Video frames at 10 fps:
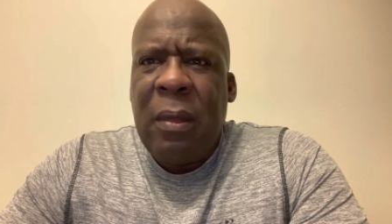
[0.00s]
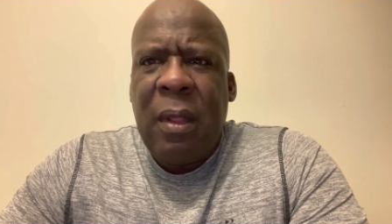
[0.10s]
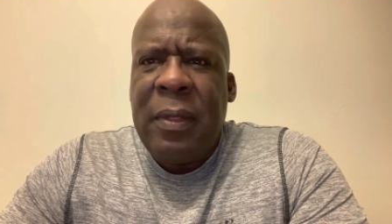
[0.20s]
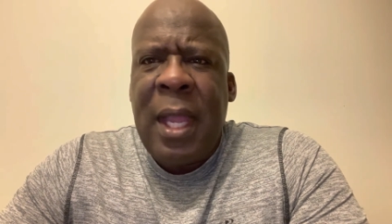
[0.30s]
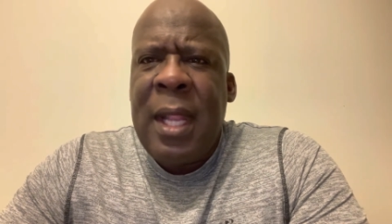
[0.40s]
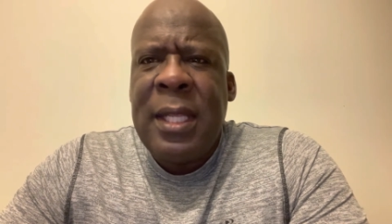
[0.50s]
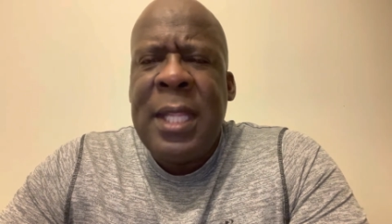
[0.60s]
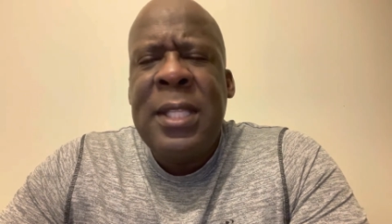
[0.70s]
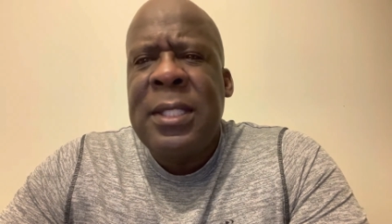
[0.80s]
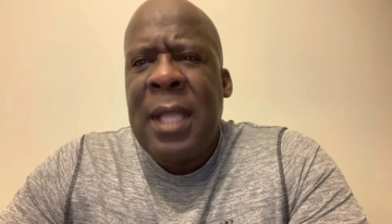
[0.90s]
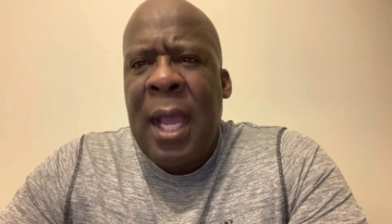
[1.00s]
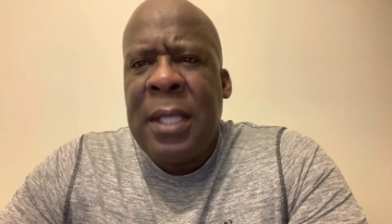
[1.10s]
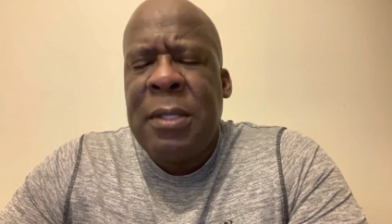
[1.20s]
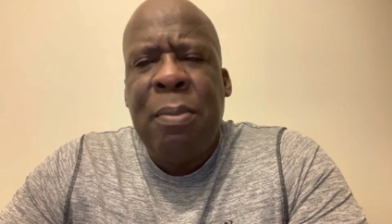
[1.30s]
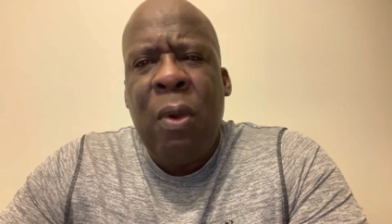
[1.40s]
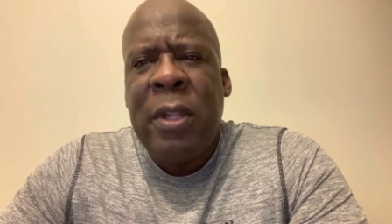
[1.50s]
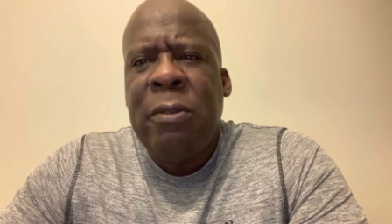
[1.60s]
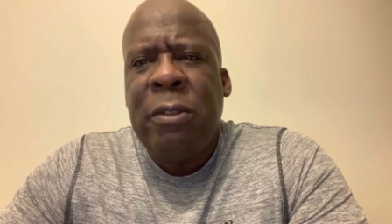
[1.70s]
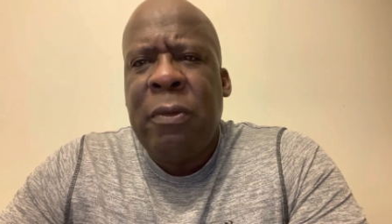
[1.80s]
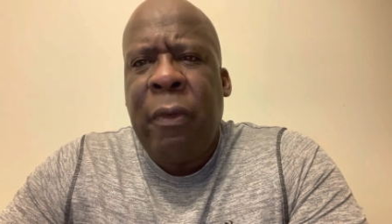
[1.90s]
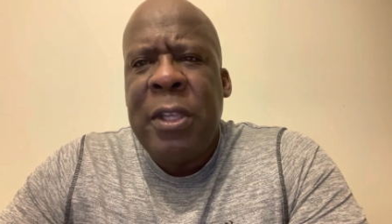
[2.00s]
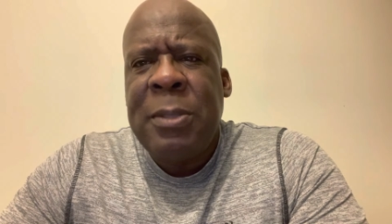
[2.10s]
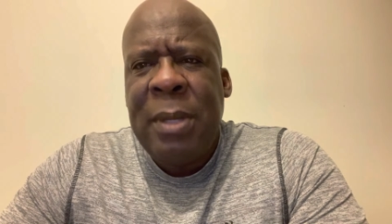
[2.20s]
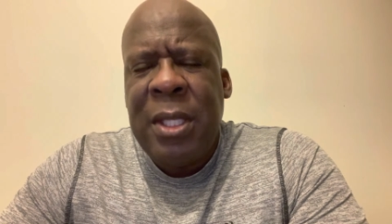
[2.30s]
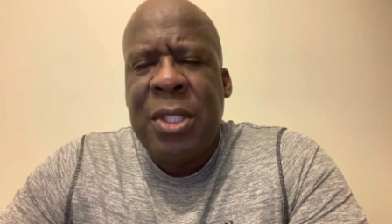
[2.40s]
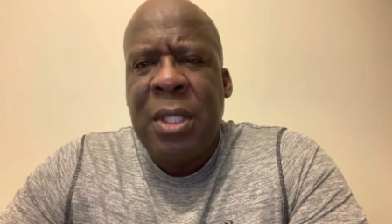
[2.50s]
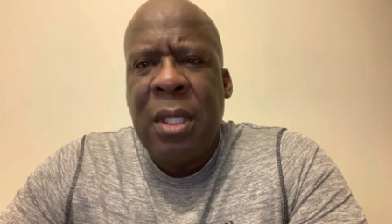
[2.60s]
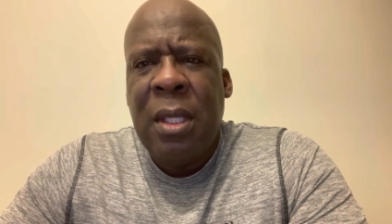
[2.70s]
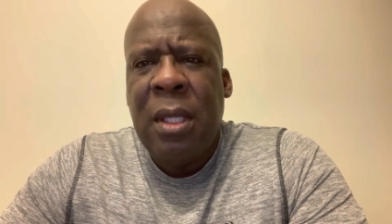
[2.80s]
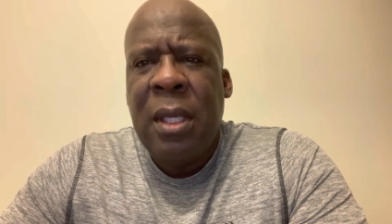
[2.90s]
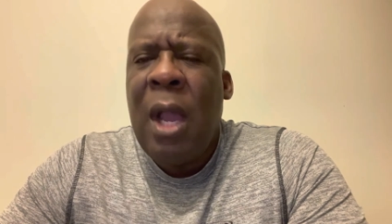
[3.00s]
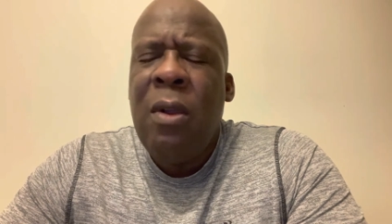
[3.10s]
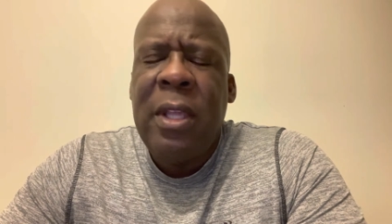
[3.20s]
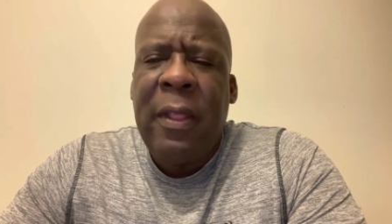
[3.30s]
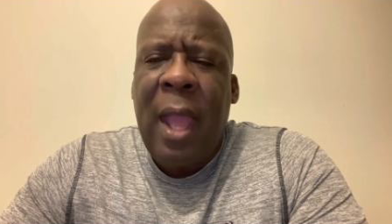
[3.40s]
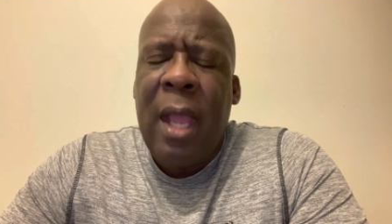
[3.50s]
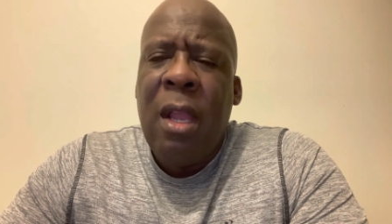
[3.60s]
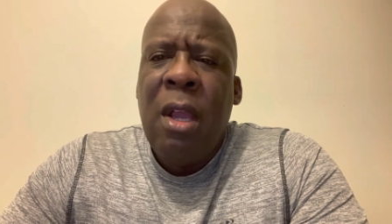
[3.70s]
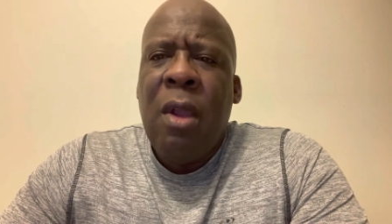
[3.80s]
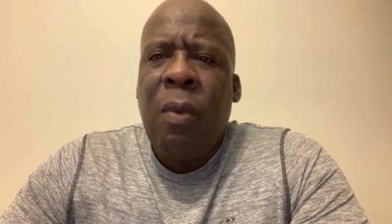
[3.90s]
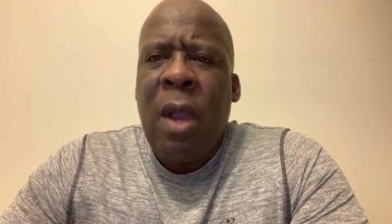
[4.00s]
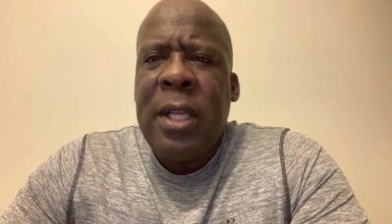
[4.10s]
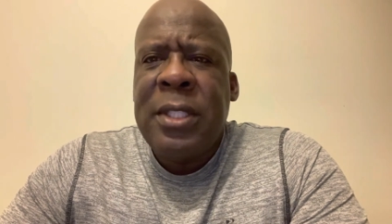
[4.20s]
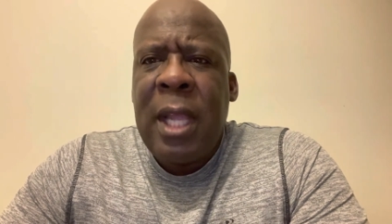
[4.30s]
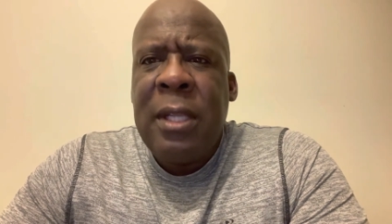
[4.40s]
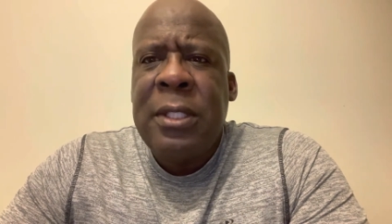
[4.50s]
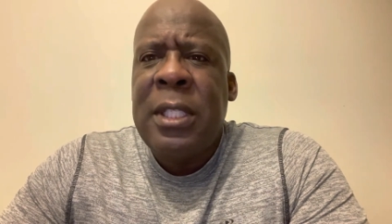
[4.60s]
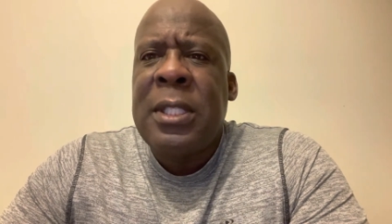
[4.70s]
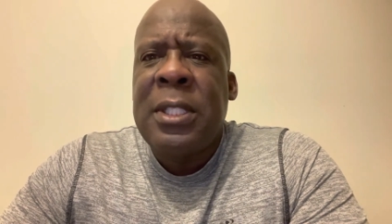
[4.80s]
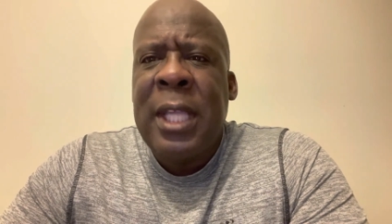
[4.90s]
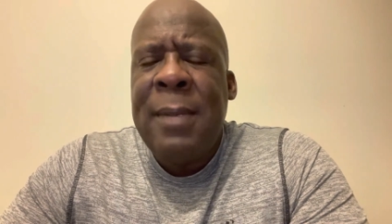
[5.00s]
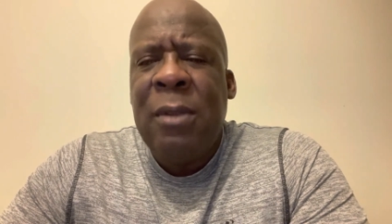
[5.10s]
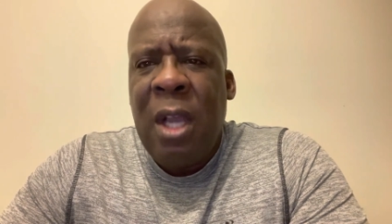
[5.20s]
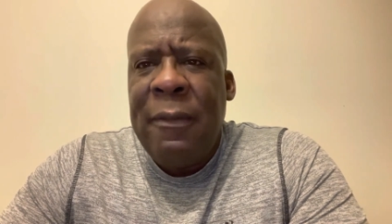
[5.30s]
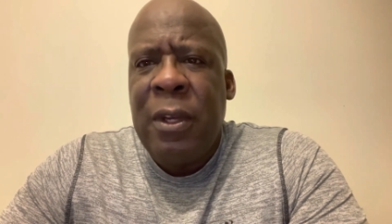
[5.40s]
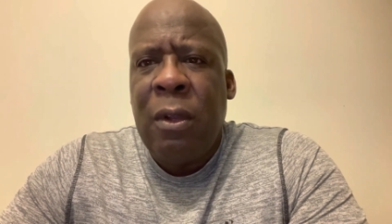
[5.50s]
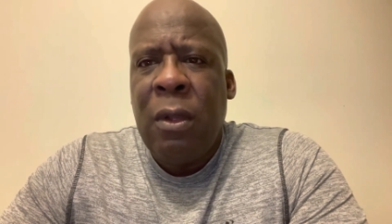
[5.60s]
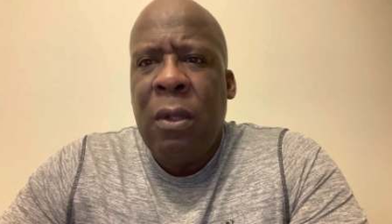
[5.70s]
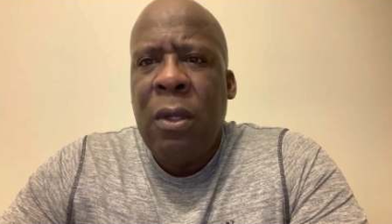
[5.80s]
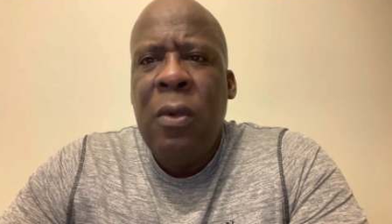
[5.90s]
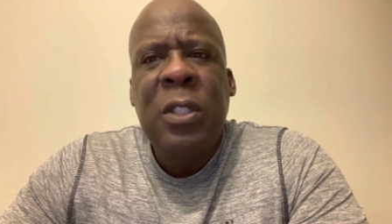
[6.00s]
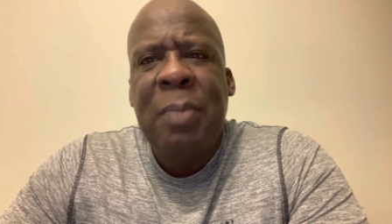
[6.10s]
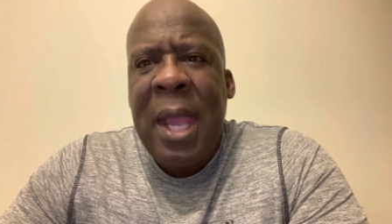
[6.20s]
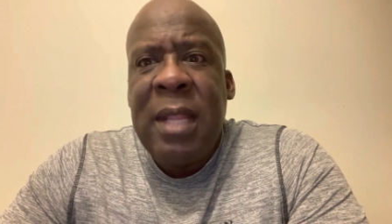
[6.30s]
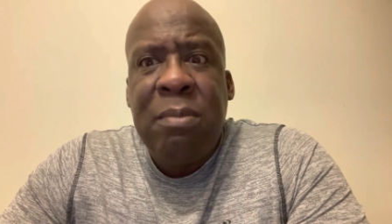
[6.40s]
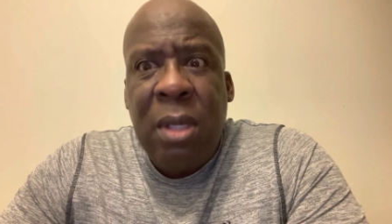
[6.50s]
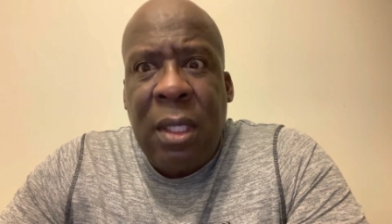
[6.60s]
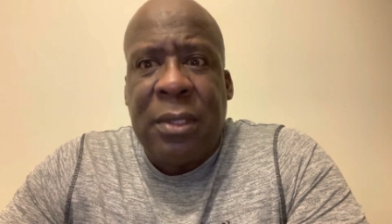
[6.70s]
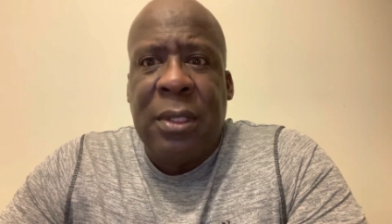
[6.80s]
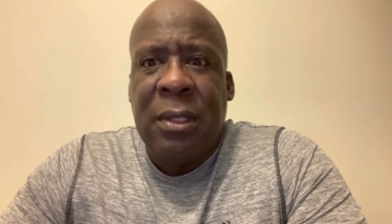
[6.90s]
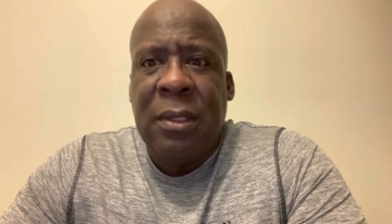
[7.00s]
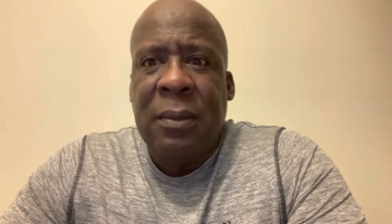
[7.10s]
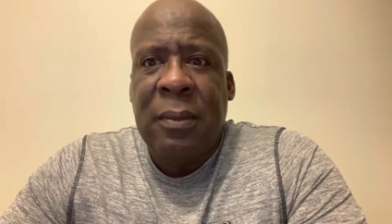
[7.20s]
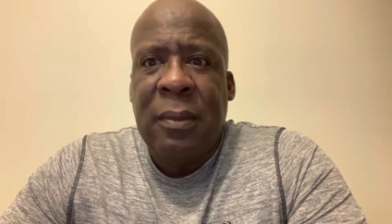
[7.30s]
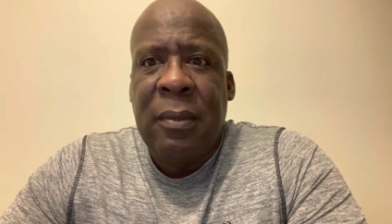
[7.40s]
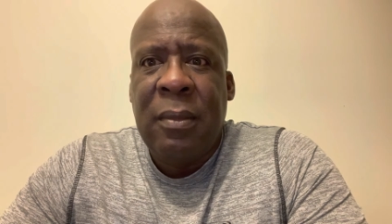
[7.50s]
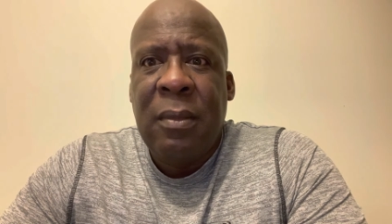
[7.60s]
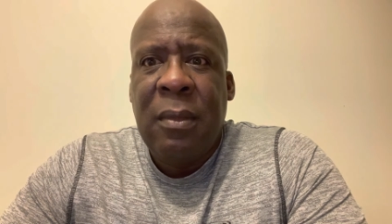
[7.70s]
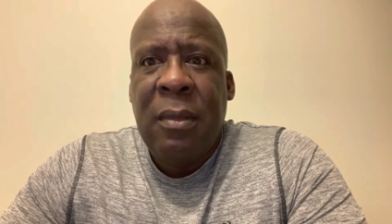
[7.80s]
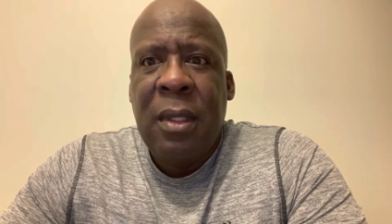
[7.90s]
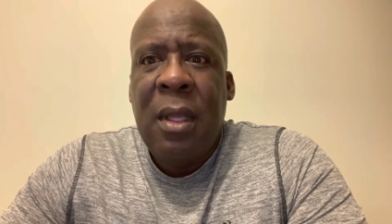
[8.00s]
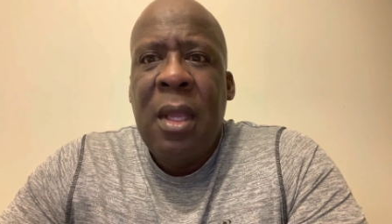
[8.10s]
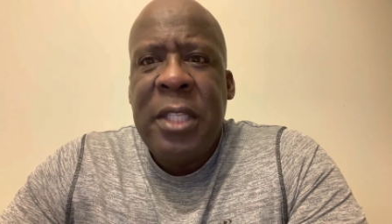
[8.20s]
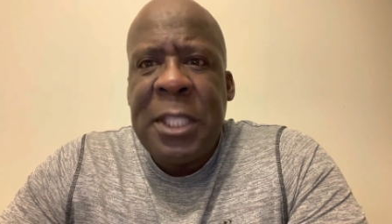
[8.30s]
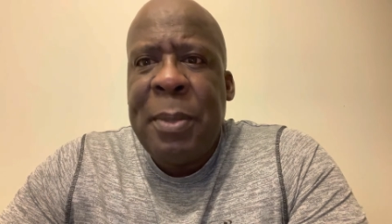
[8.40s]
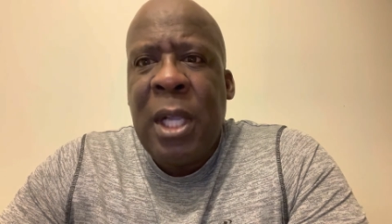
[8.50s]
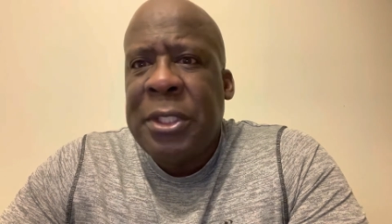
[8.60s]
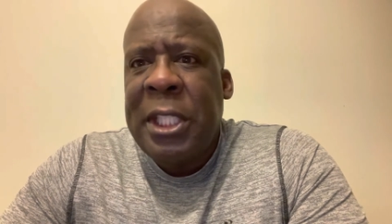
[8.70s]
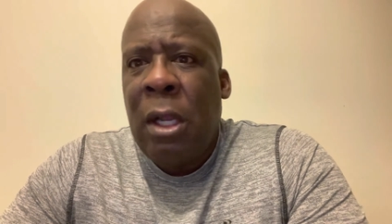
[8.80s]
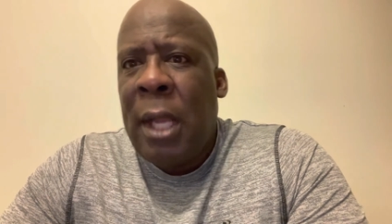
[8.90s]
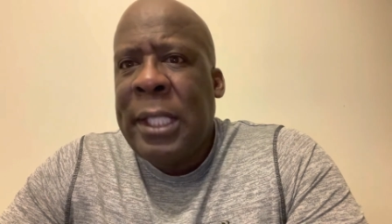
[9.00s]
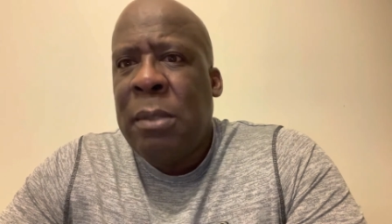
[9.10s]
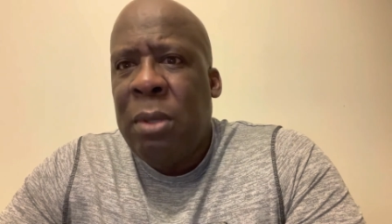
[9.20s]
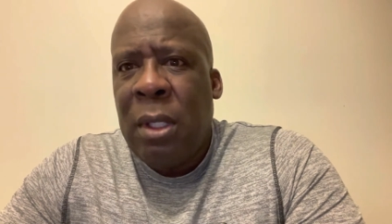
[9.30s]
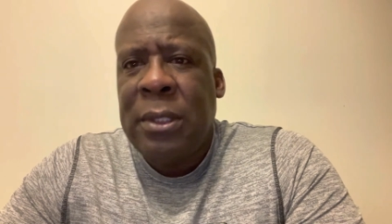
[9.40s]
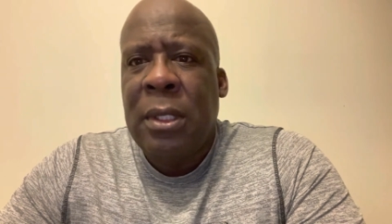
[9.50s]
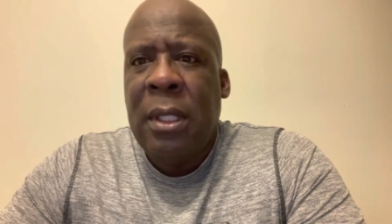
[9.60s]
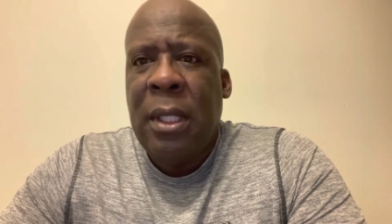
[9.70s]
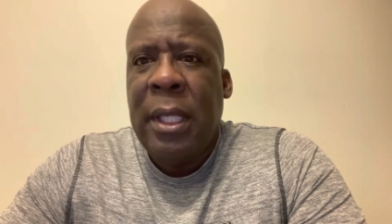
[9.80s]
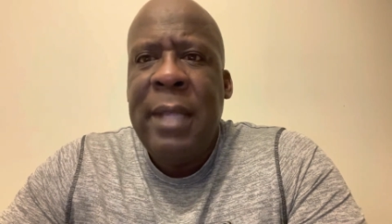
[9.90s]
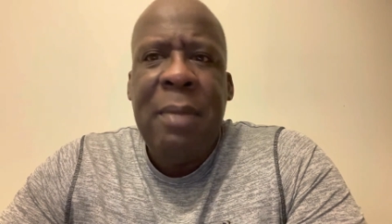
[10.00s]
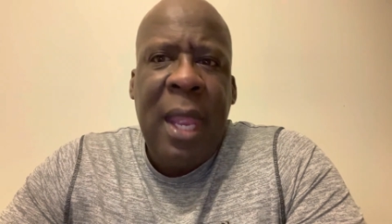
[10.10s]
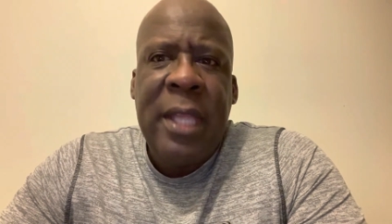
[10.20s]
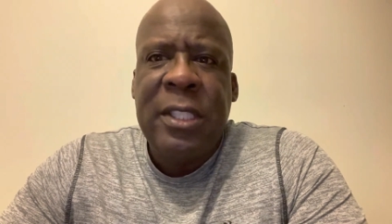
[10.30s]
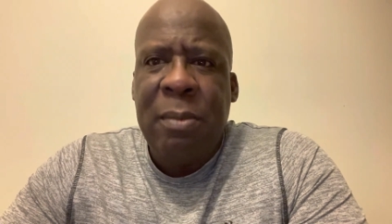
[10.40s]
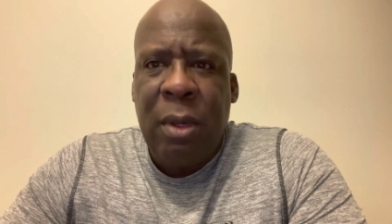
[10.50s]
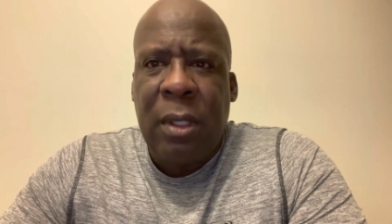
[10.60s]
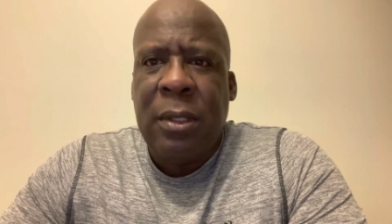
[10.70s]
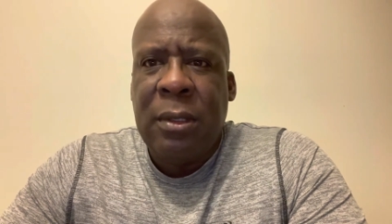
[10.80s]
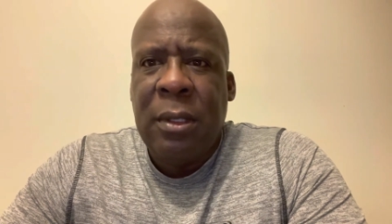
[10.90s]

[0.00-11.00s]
That is not supporting free speech. Not only that, Ron DeSantis is the same governor who's banning books. Just because he don't like the books, he bans a book.